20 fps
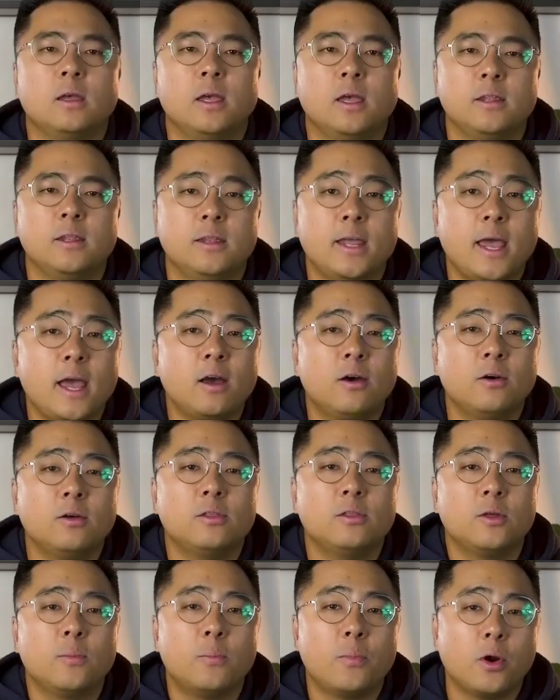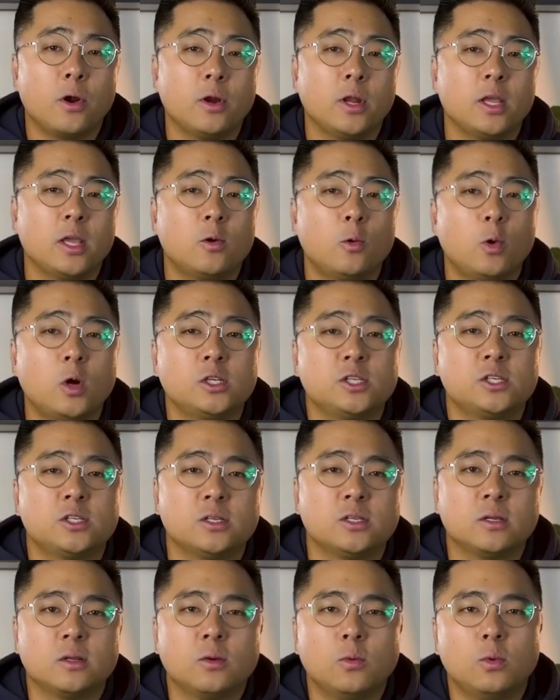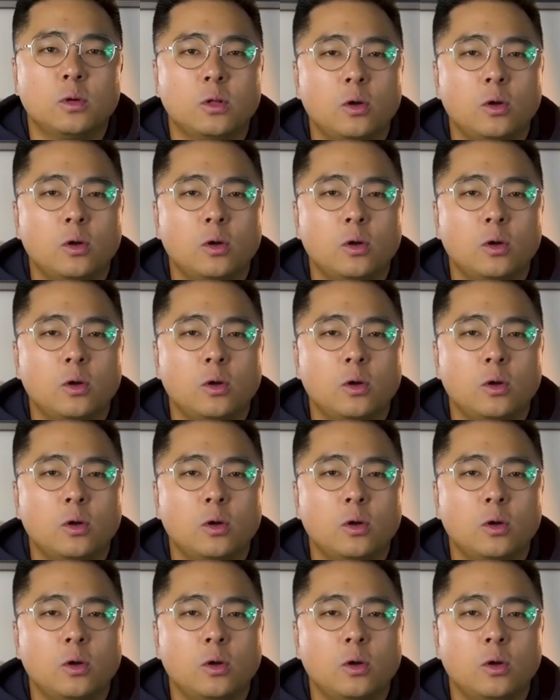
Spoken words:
And now, the burning question: will